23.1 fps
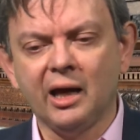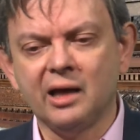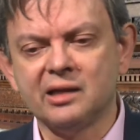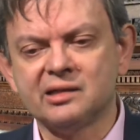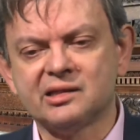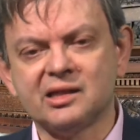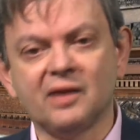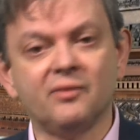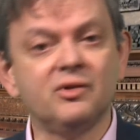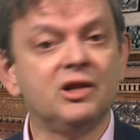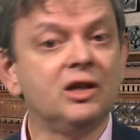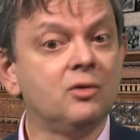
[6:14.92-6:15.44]

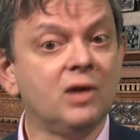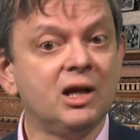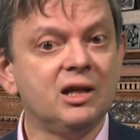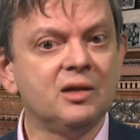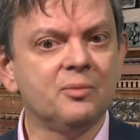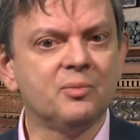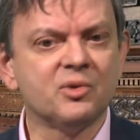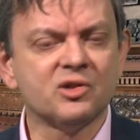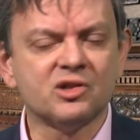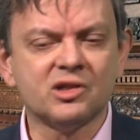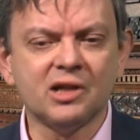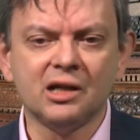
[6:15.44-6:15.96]
70 to
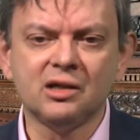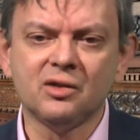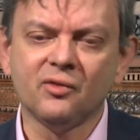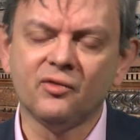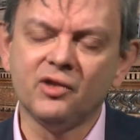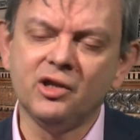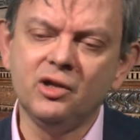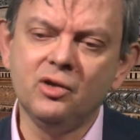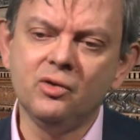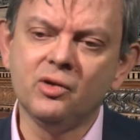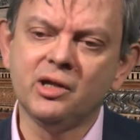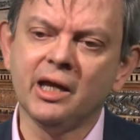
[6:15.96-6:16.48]
80% of
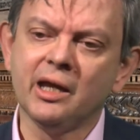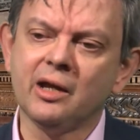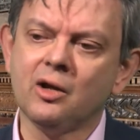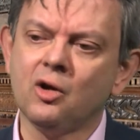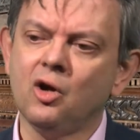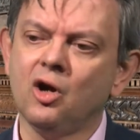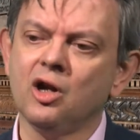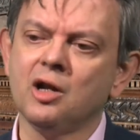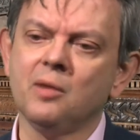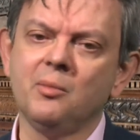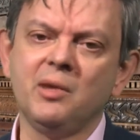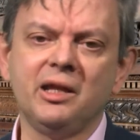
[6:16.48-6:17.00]
the UK
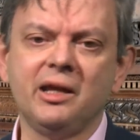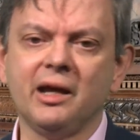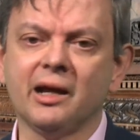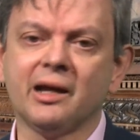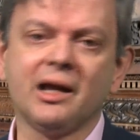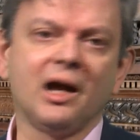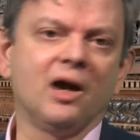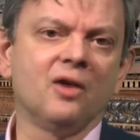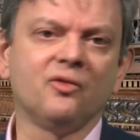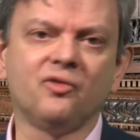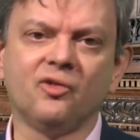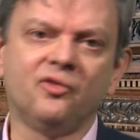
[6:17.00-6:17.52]
economy. They
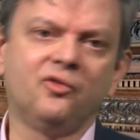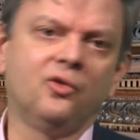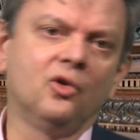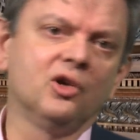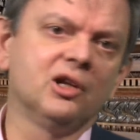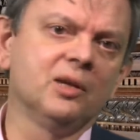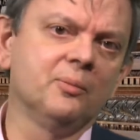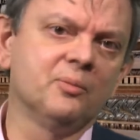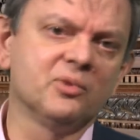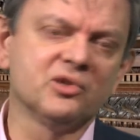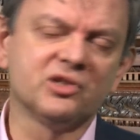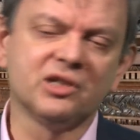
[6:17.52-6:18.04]
account for
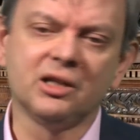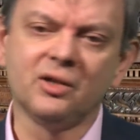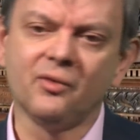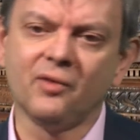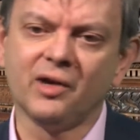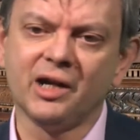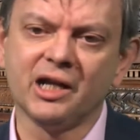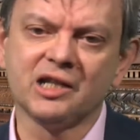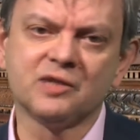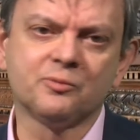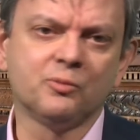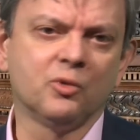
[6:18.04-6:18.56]
40% of
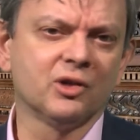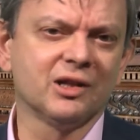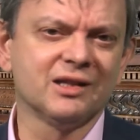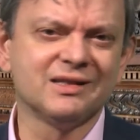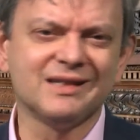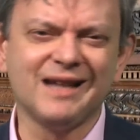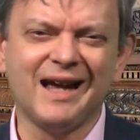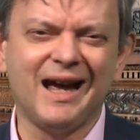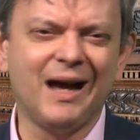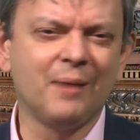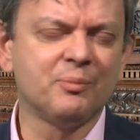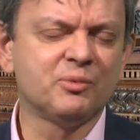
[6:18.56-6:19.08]
our export.
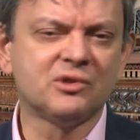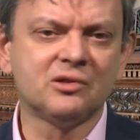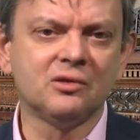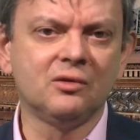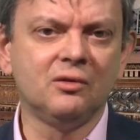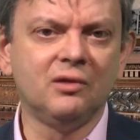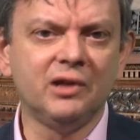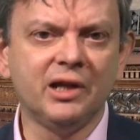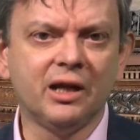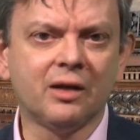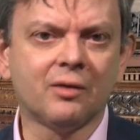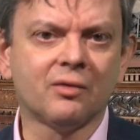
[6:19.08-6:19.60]
It's
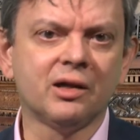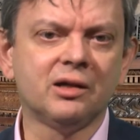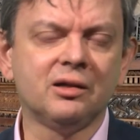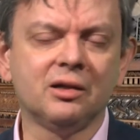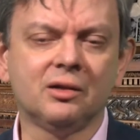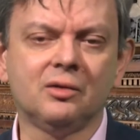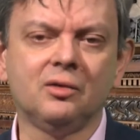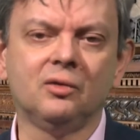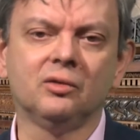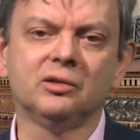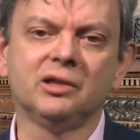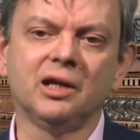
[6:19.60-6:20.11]
absolutely
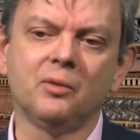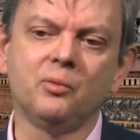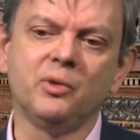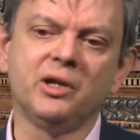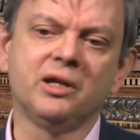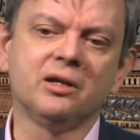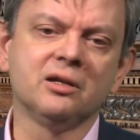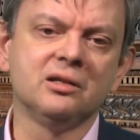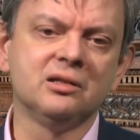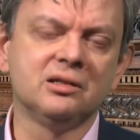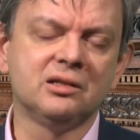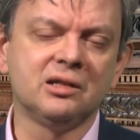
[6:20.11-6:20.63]
critical that we
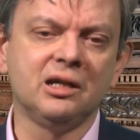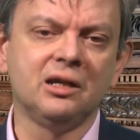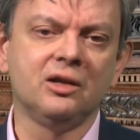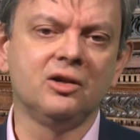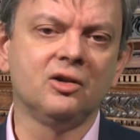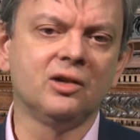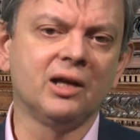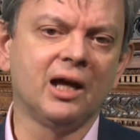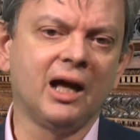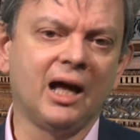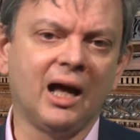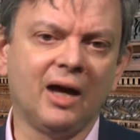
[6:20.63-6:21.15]

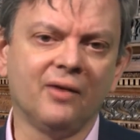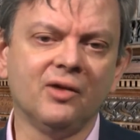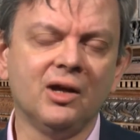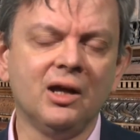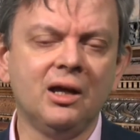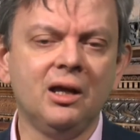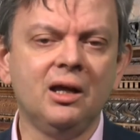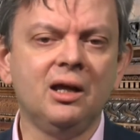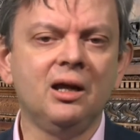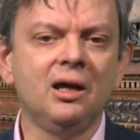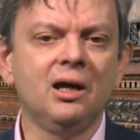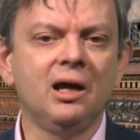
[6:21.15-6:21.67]
continue to have
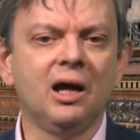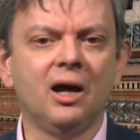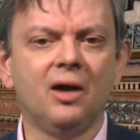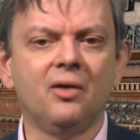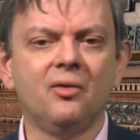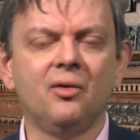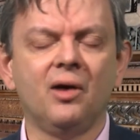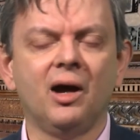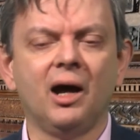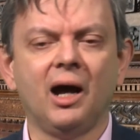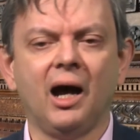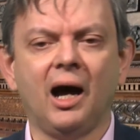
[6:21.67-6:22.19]

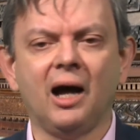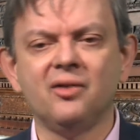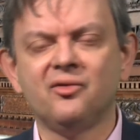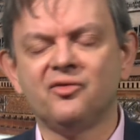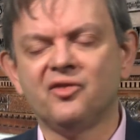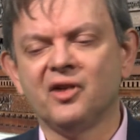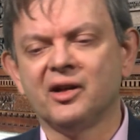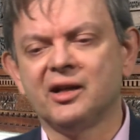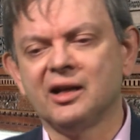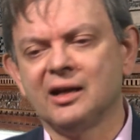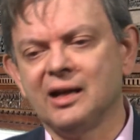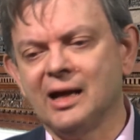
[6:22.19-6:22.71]

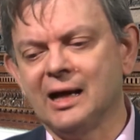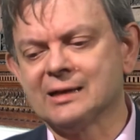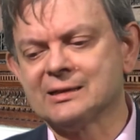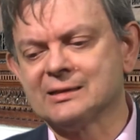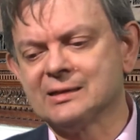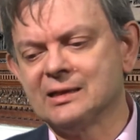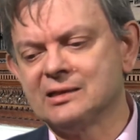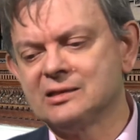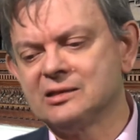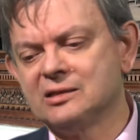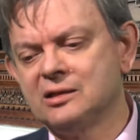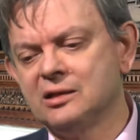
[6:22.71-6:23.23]
unfettered
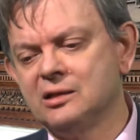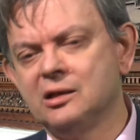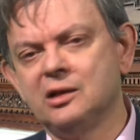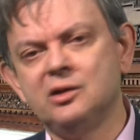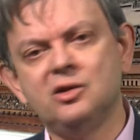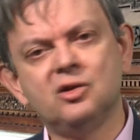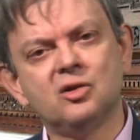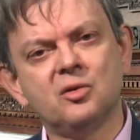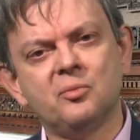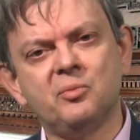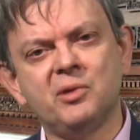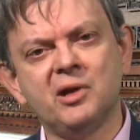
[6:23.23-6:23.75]
access to the
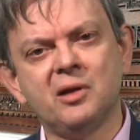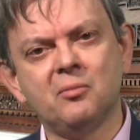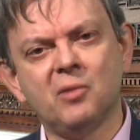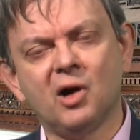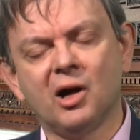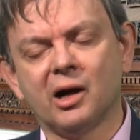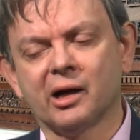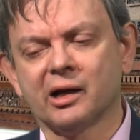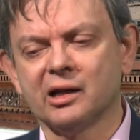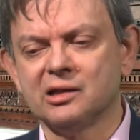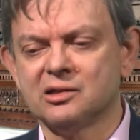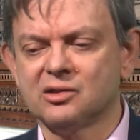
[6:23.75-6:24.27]
European
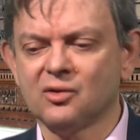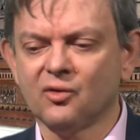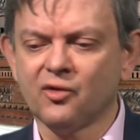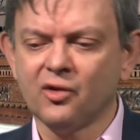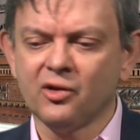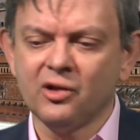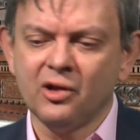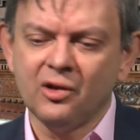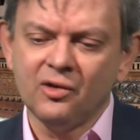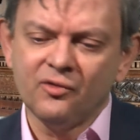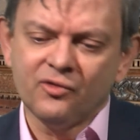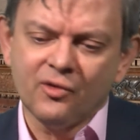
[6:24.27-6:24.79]
market. So
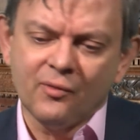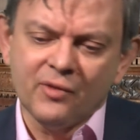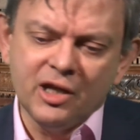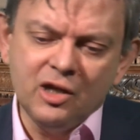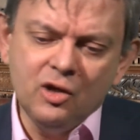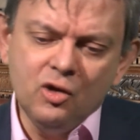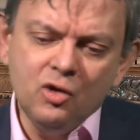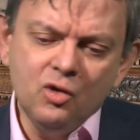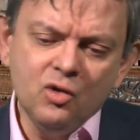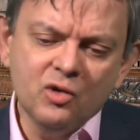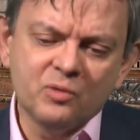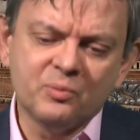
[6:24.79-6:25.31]
from the
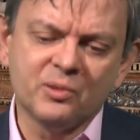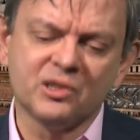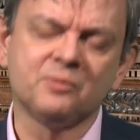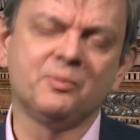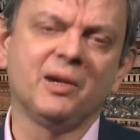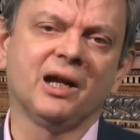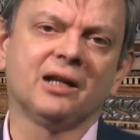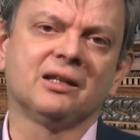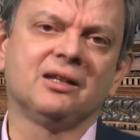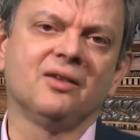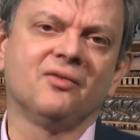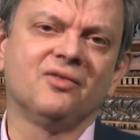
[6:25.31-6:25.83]
EU
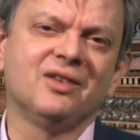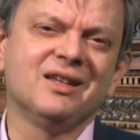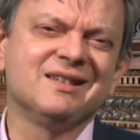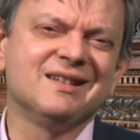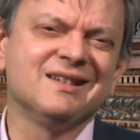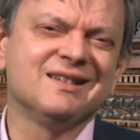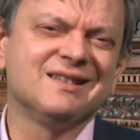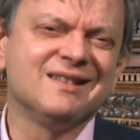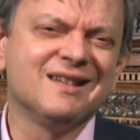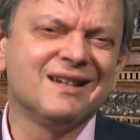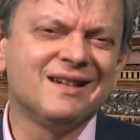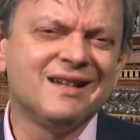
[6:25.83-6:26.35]
perspective, this
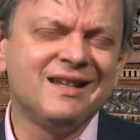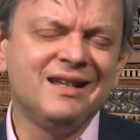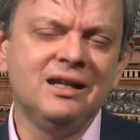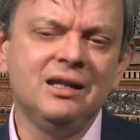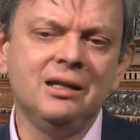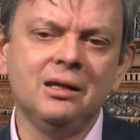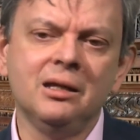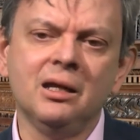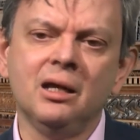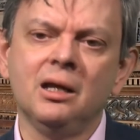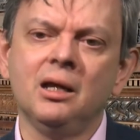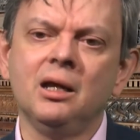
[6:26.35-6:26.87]
is the
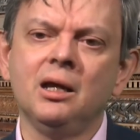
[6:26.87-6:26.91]
key